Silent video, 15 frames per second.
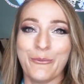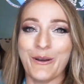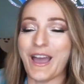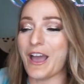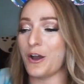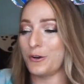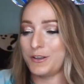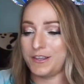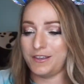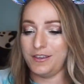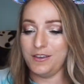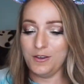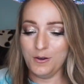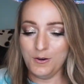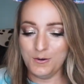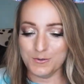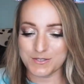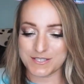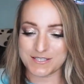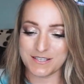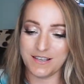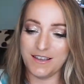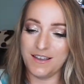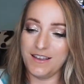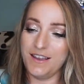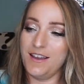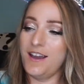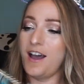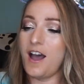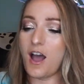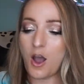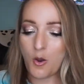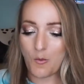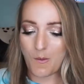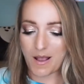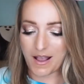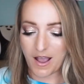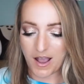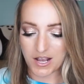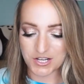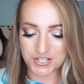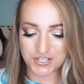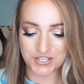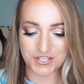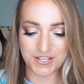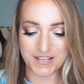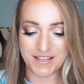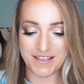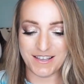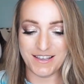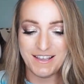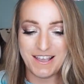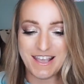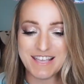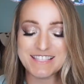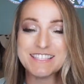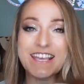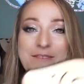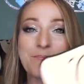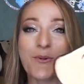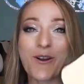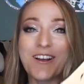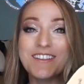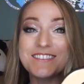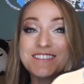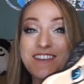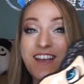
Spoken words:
How cute. Oh my gosh, it's Prince